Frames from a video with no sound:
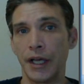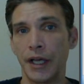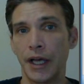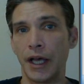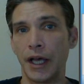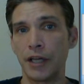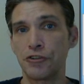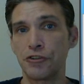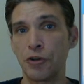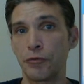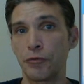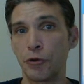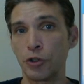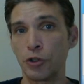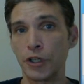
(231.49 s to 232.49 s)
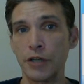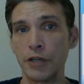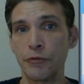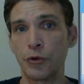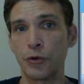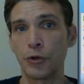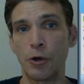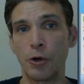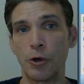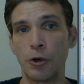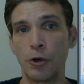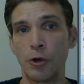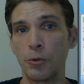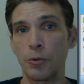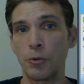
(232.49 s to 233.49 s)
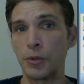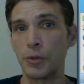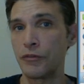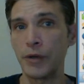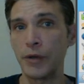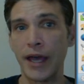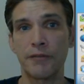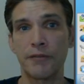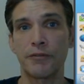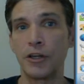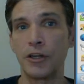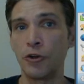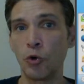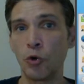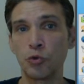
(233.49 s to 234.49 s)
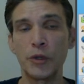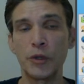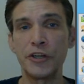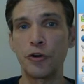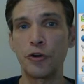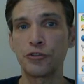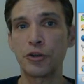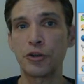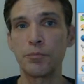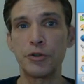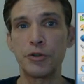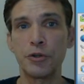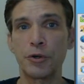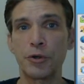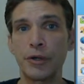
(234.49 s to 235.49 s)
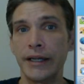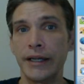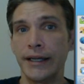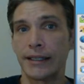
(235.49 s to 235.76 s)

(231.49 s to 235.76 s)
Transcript: Uh, so if you're looking for, so if you have an old Windows computer,